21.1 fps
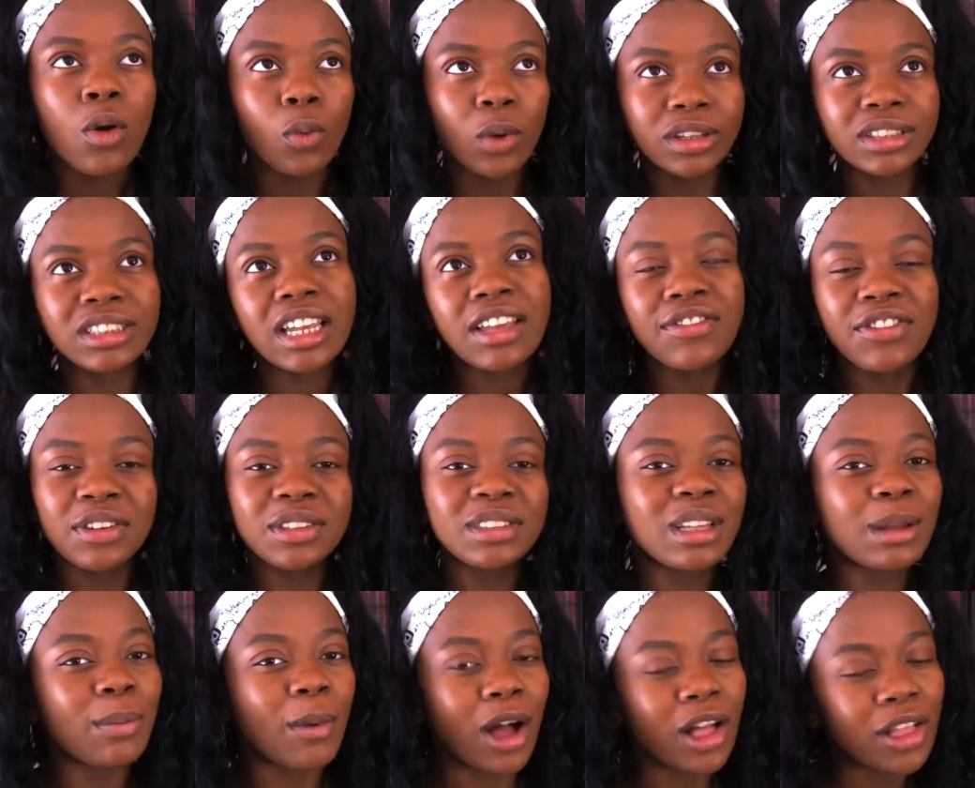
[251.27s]
Once I've
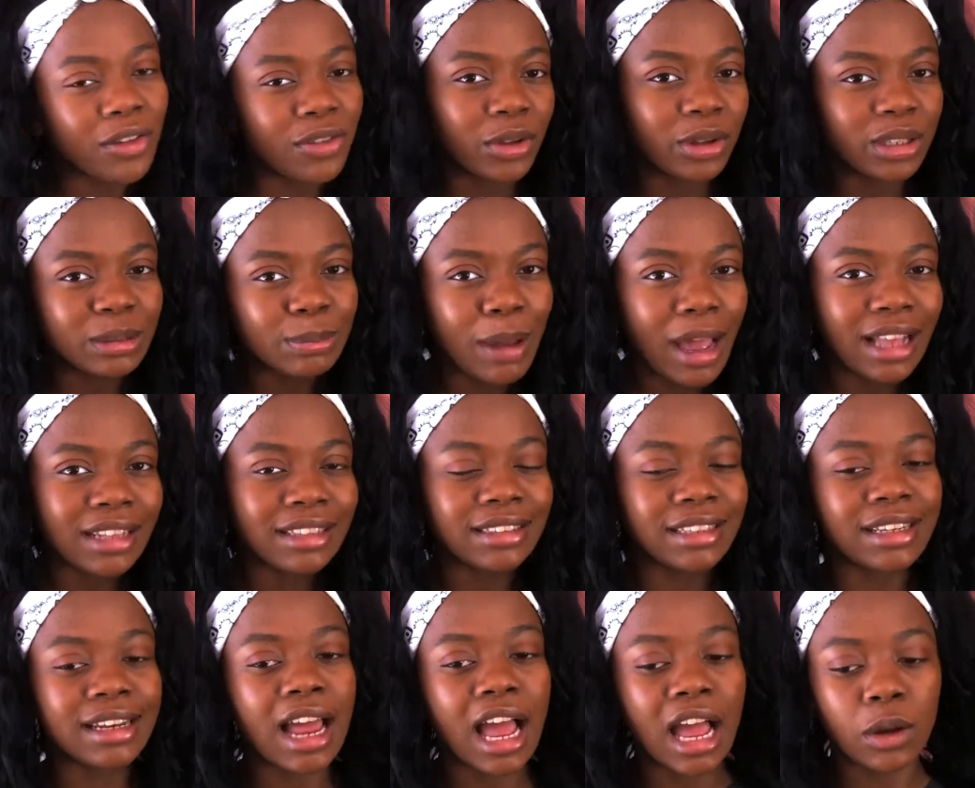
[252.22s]
used up all of those
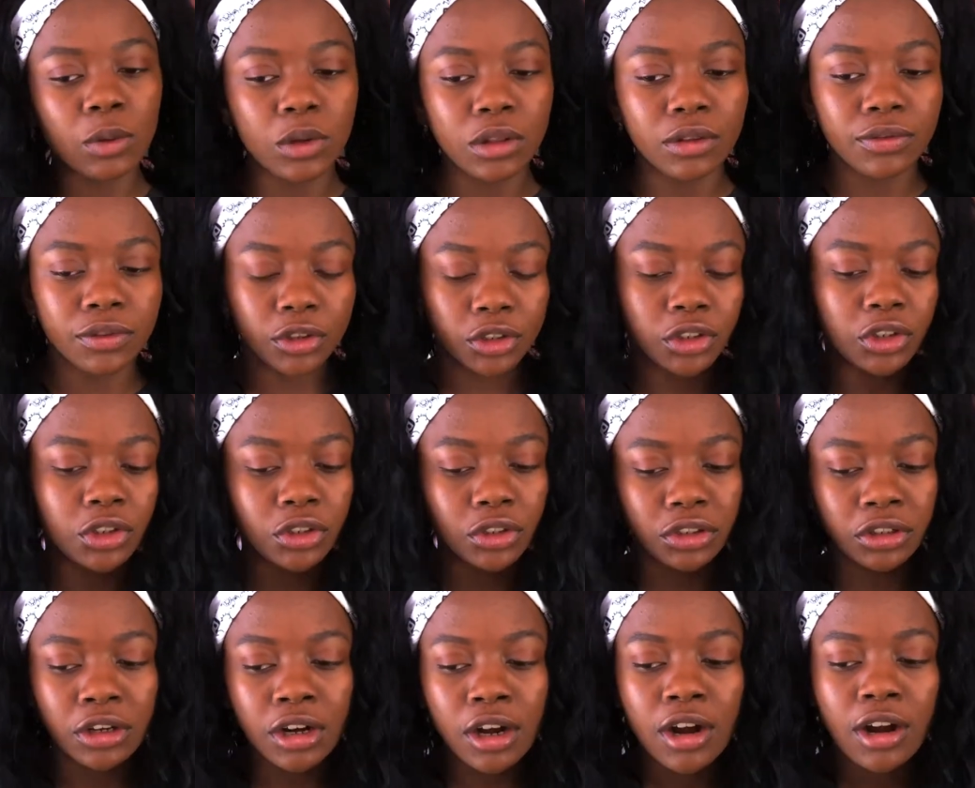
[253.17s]
pads then I will for
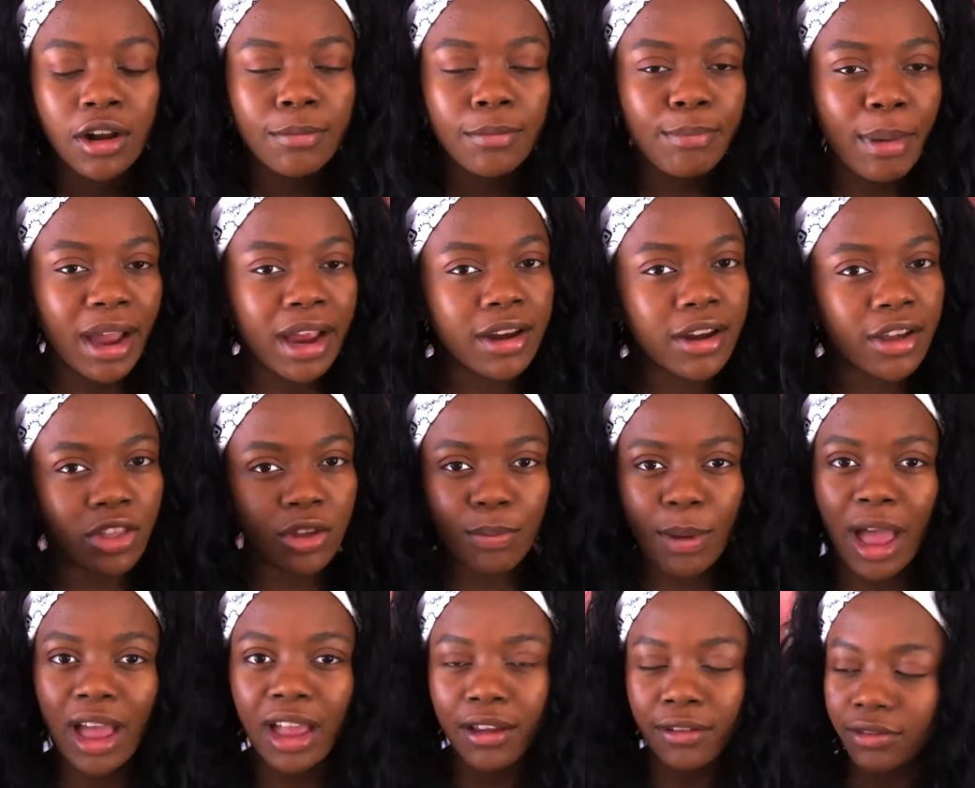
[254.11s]
sure buy another
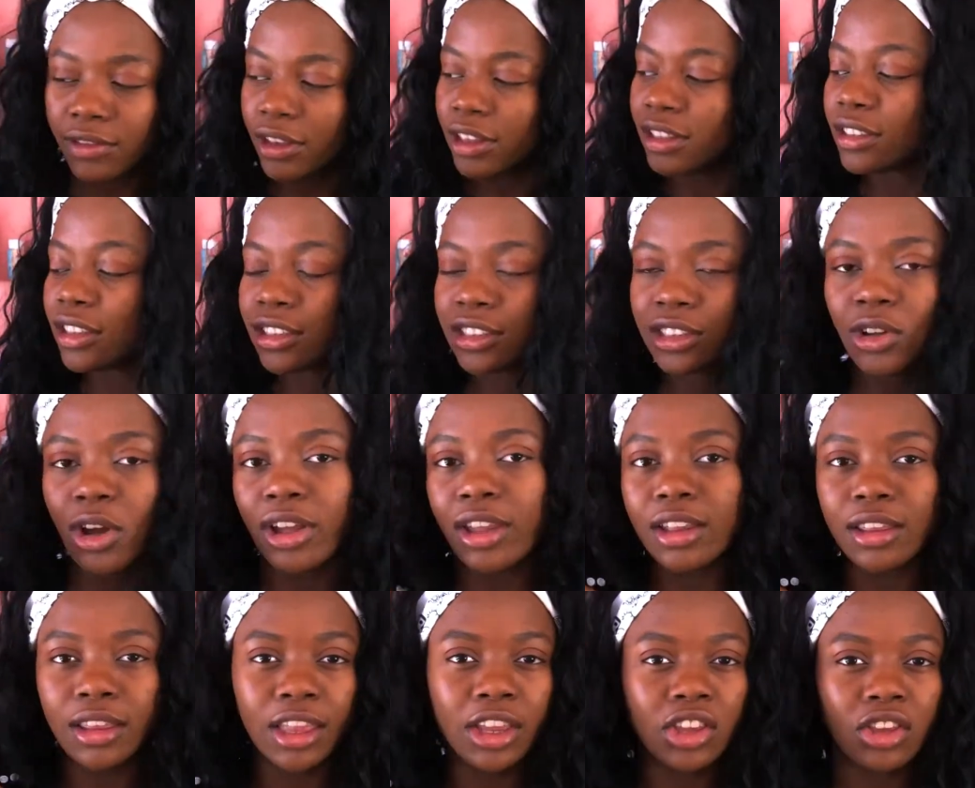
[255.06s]
pack of these so I
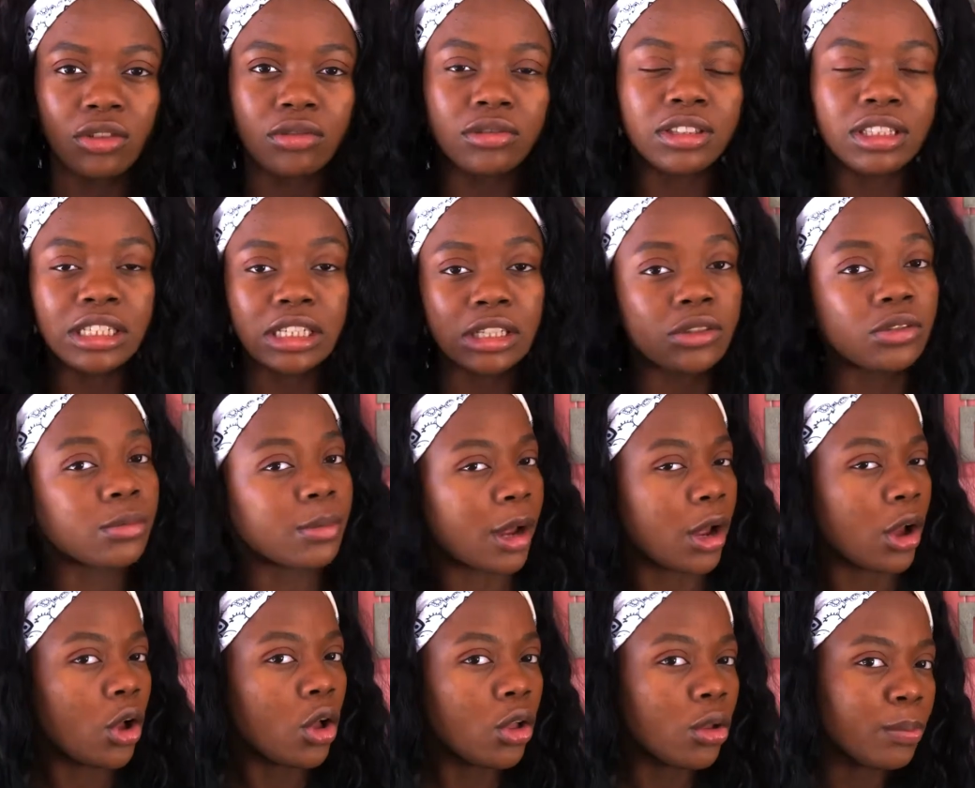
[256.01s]
can like use these through
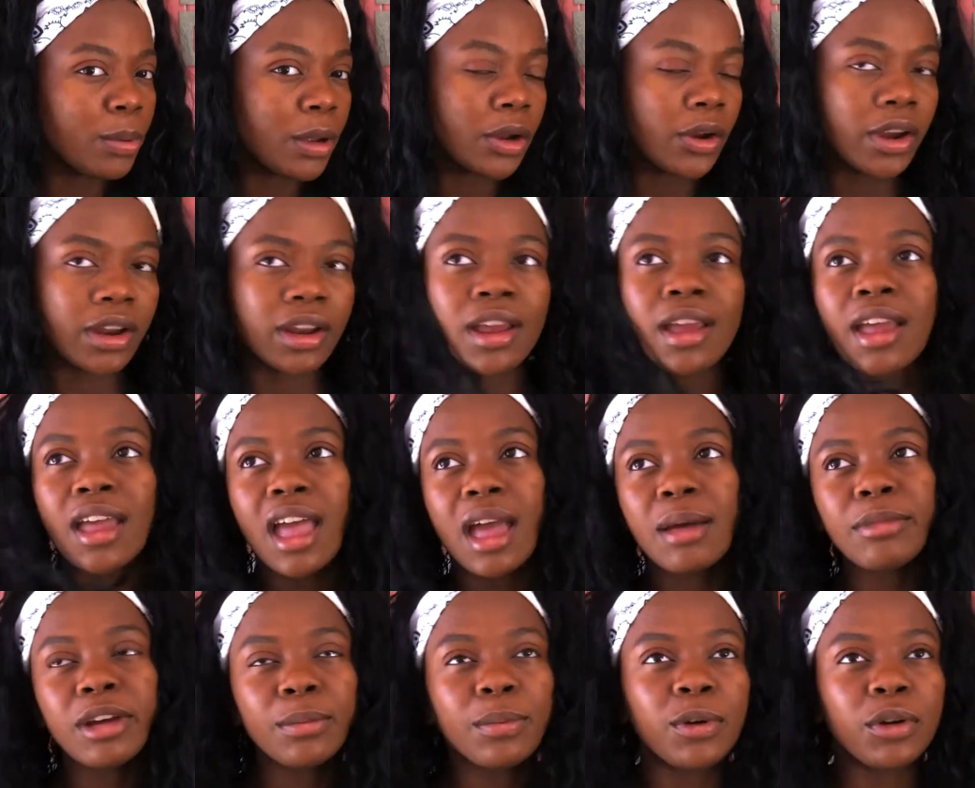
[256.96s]
my whole period
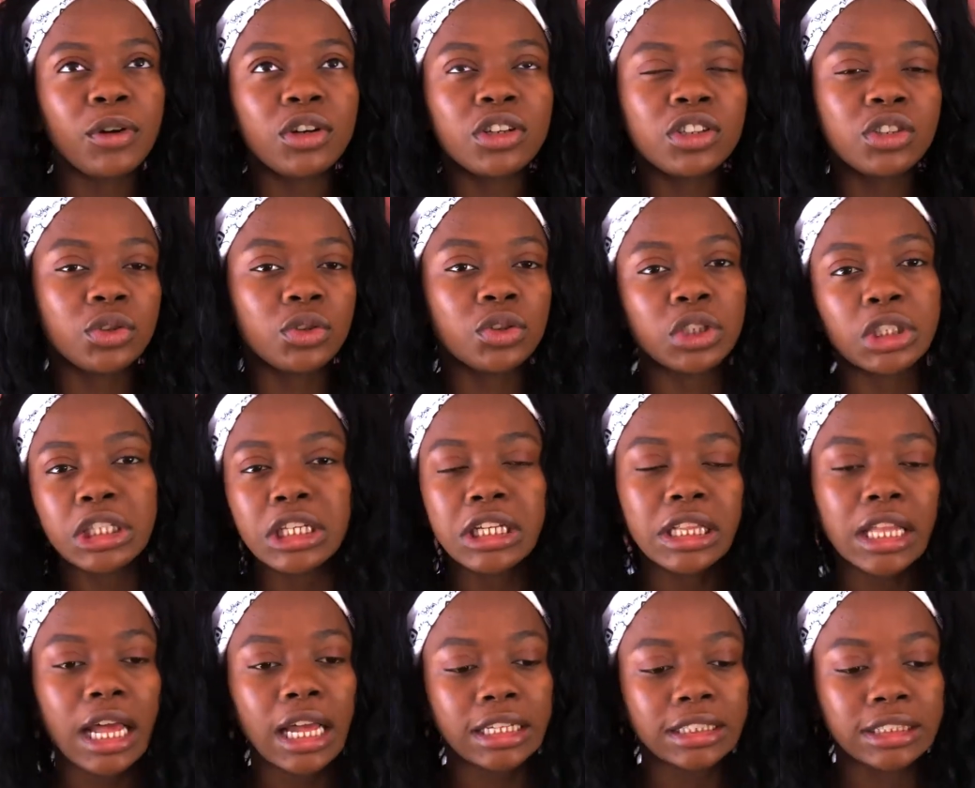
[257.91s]
and my periods usually
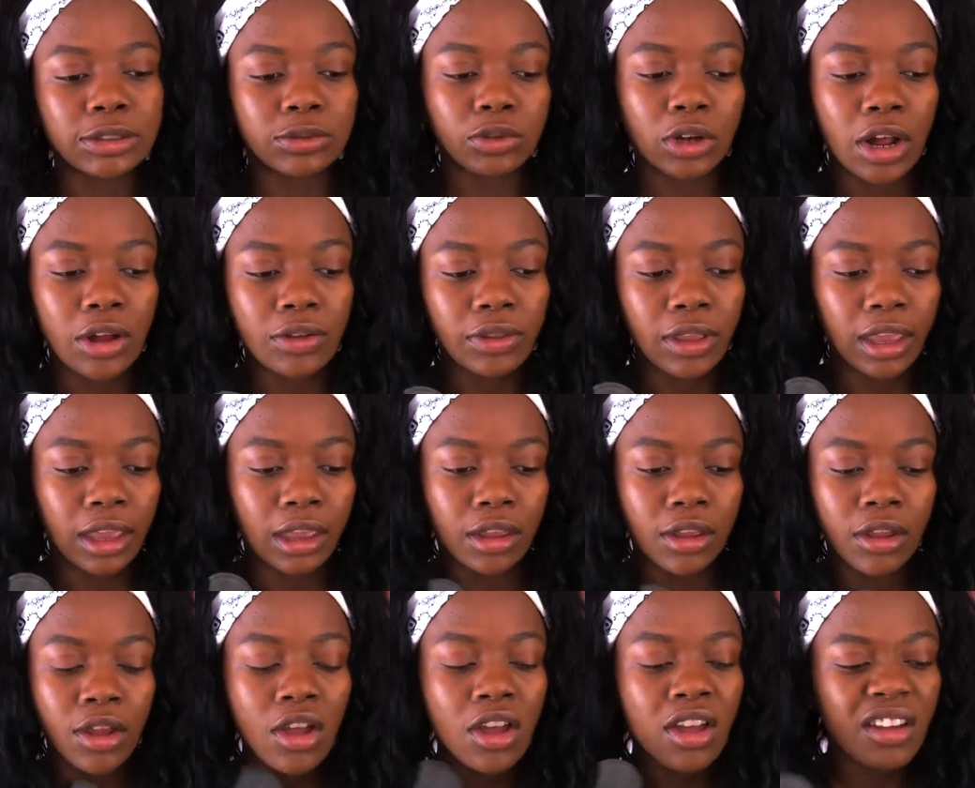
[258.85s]
last around
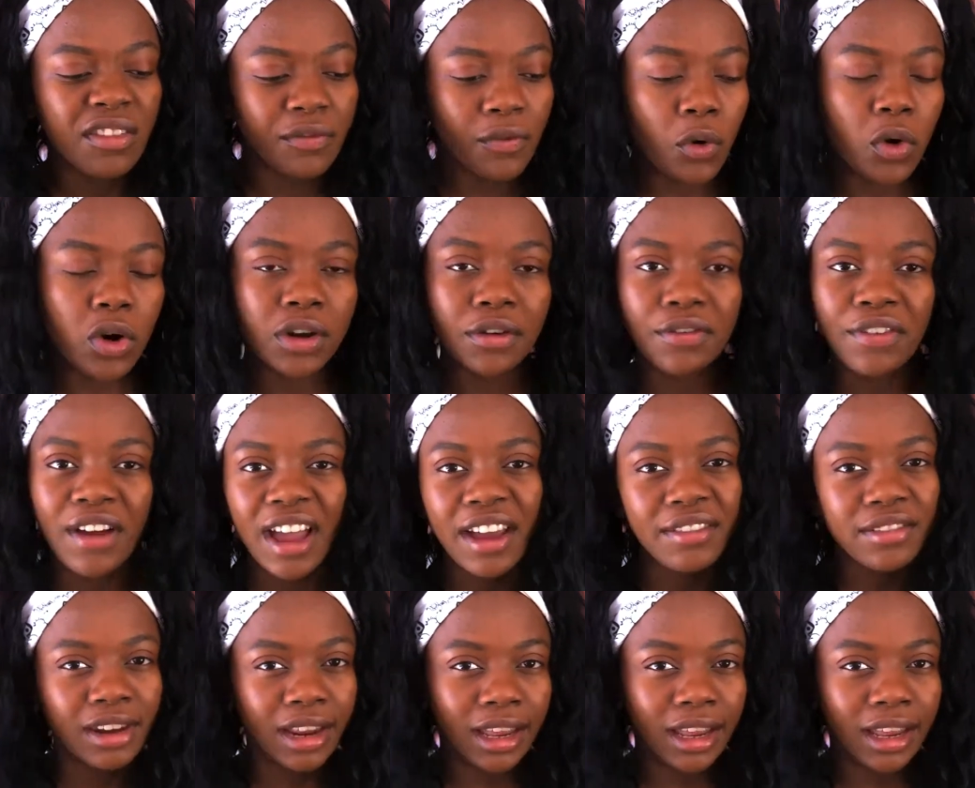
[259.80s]
like four to five